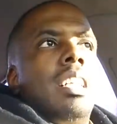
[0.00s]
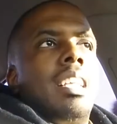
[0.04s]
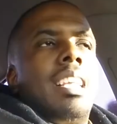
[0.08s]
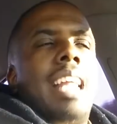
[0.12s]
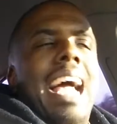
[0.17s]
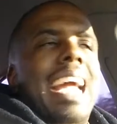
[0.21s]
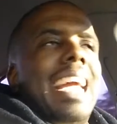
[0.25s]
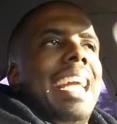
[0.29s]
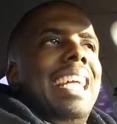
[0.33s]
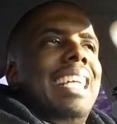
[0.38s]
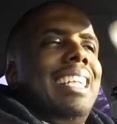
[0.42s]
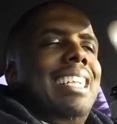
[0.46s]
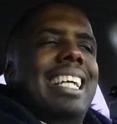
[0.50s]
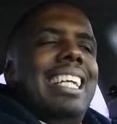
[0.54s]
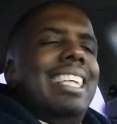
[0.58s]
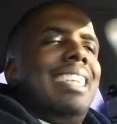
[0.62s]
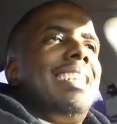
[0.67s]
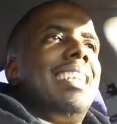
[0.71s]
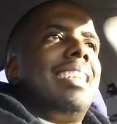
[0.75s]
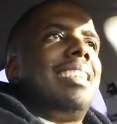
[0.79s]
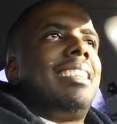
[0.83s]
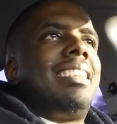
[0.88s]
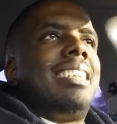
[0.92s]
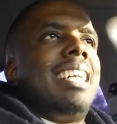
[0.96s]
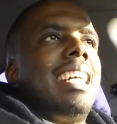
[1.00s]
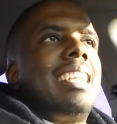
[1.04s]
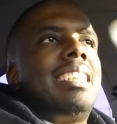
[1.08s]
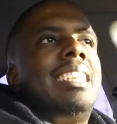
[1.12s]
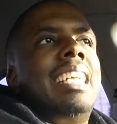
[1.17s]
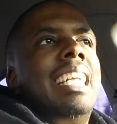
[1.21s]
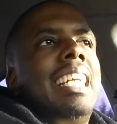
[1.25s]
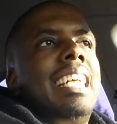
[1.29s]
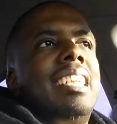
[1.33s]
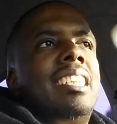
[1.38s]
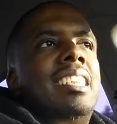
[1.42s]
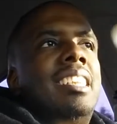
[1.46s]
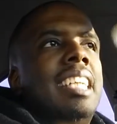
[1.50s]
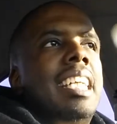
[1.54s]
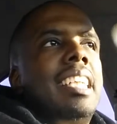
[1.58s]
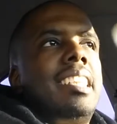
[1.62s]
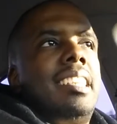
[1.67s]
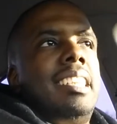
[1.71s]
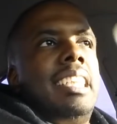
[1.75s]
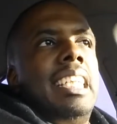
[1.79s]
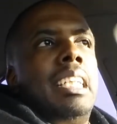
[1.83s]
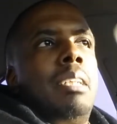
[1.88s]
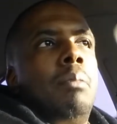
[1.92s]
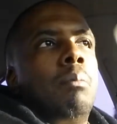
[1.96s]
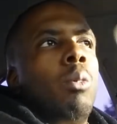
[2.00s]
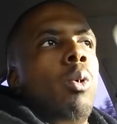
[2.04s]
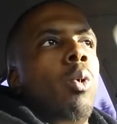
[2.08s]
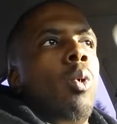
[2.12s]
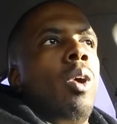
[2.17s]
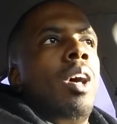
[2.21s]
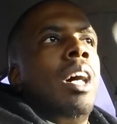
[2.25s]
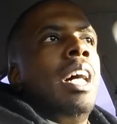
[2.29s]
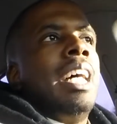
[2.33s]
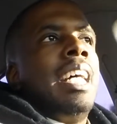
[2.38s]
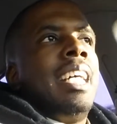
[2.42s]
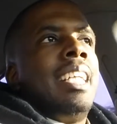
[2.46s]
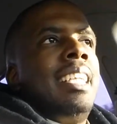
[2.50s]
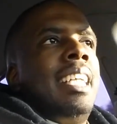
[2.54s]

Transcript: Like, it just doesn't exist anymore.